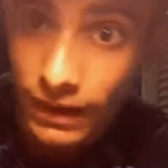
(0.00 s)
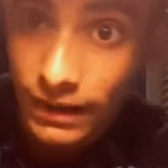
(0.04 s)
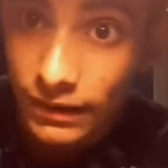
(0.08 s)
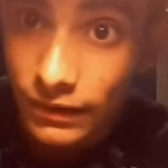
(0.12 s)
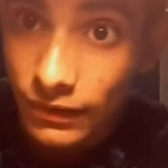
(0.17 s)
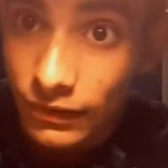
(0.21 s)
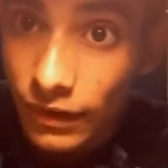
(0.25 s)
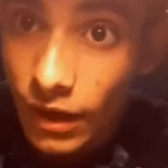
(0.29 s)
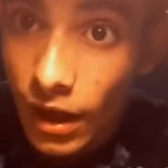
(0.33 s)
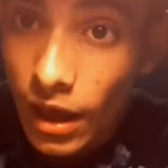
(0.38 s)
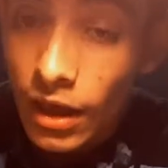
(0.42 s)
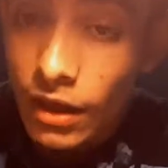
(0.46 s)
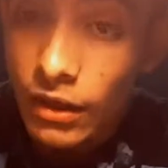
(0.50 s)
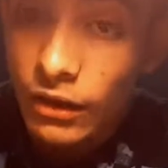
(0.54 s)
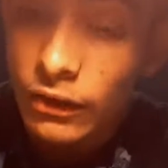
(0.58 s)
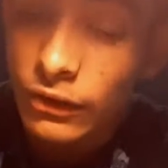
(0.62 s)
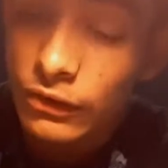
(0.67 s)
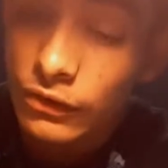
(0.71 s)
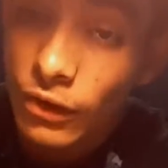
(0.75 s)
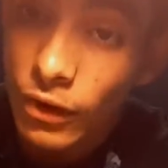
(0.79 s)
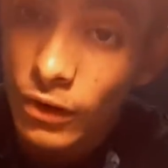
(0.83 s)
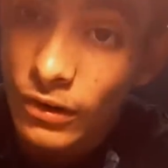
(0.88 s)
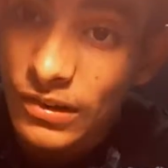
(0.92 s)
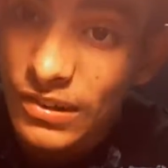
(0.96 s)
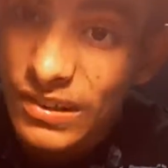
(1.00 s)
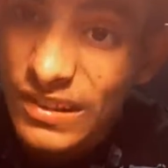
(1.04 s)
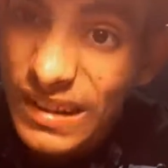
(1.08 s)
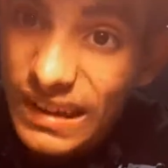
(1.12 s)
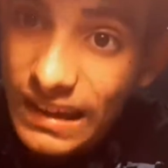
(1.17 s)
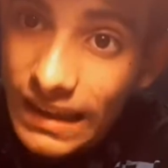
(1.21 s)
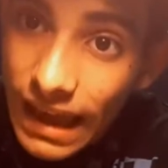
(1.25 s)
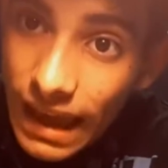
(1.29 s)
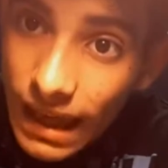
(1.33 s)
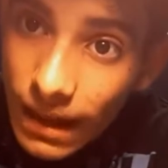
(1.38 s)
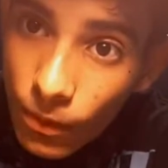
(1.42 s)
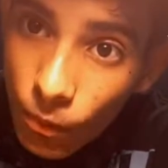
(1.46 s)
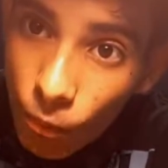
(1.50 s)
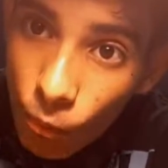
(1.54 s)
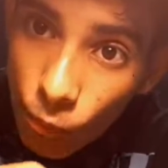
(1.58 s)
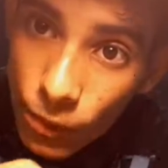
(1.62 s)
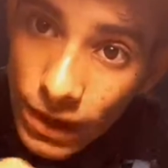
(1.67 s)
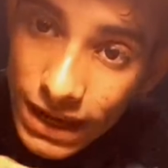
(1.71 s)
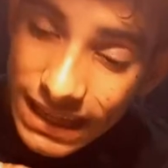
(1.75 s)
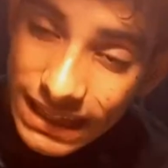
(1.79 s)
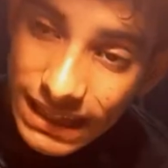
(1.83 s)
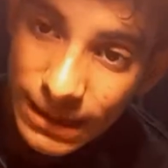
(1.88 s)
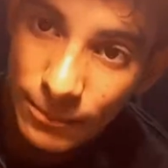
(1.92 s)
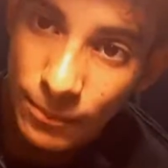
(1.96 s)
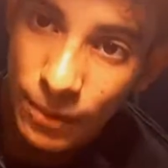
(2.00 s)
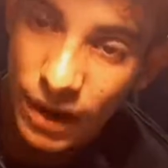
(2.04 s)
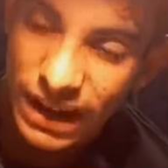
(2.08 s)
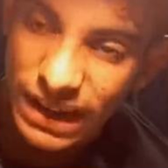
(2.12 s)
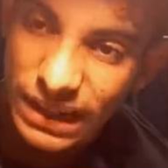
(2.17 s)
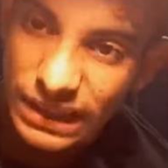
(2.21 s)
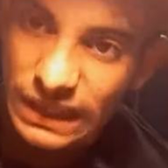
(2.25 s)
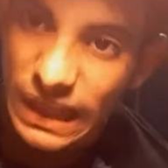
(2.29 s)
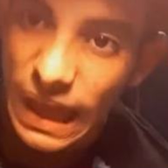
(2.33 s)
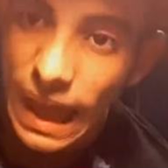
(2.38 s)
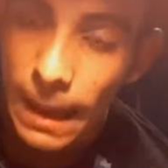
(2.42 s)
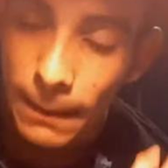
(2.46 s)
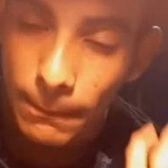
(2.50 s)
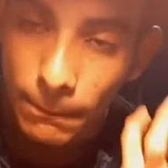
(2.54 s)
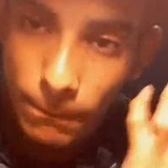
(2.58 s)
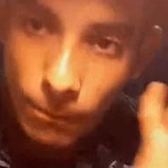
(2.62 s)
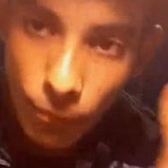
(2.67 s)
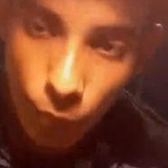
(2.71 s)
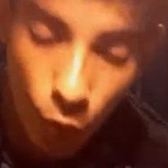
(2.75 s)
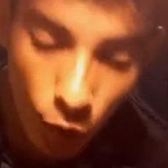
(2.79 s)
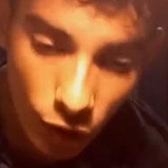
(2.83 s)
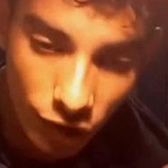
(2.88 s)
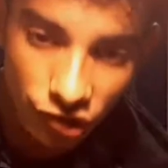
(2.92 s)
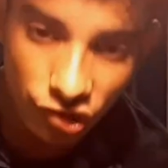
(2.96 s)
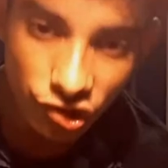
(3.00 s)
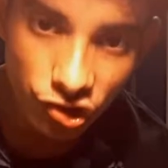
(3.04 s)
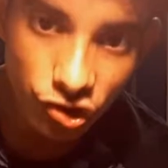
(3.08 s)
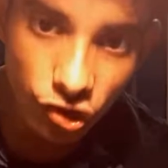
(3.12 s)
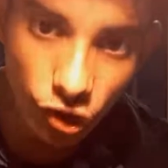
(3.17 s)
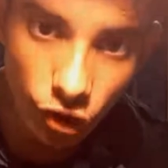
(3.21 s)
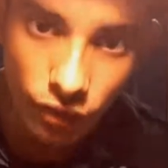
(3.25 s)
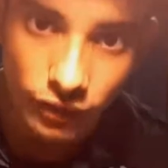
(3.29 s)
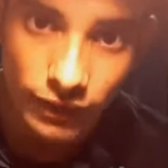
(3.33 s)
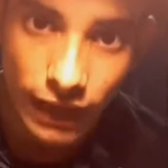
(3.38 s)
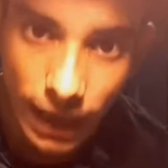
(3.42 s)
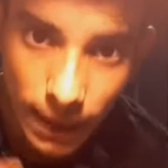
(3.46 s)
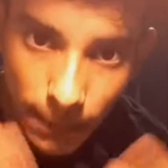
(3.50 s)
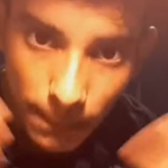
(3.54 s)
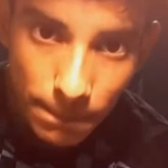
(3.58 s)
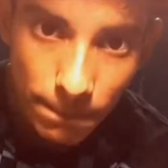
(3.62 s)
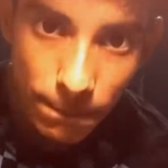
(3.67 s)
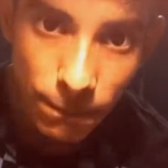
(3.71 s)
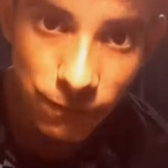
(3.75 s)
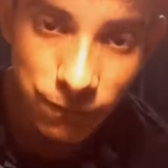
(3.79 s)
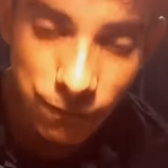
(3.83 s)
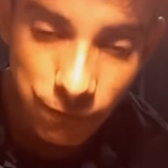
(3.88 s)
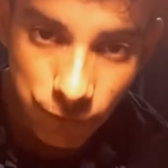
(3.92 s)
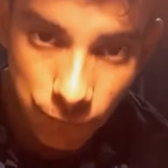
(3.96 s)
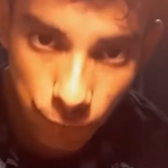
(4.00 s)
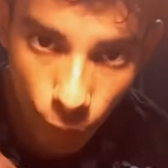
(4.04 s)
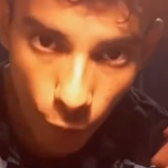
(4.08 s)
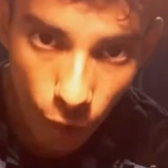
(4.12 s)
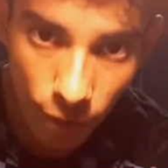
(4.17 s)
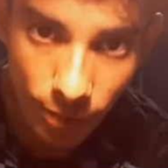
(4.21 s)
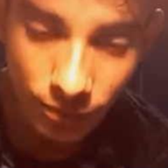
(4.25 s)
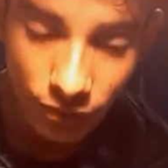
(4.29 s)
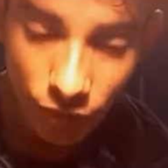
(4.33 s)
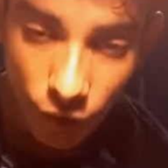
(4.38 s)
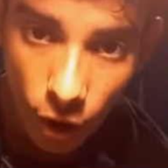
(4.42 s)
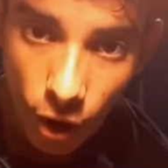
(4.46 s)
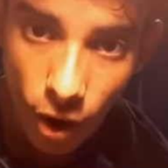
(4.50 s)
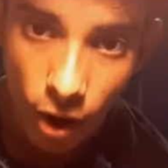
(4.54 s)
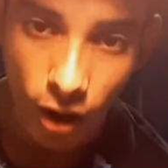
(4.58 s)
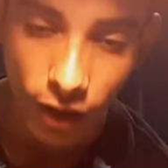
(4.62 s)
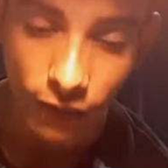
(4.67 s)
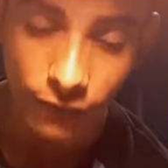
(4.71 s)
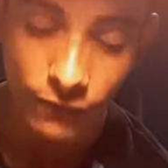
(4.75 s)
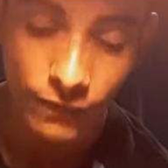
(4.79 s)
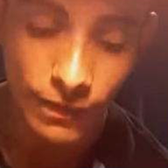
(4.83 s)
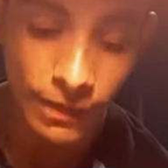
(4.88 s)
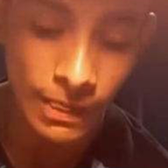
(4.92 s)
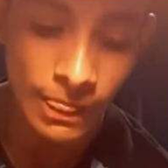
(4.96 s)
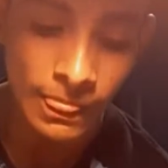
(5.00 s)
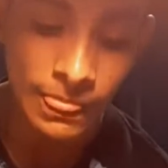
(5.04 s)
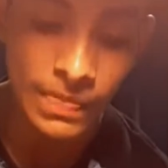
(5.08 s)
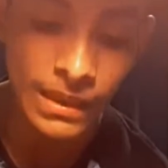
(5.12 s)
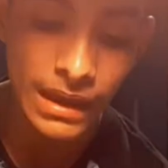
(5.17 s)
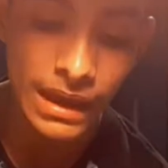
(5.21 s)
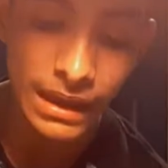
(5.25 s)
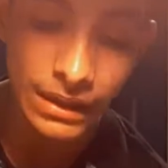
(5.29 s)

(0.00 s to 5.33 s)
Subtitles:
plates starts to get weakened by that moisture that forms off,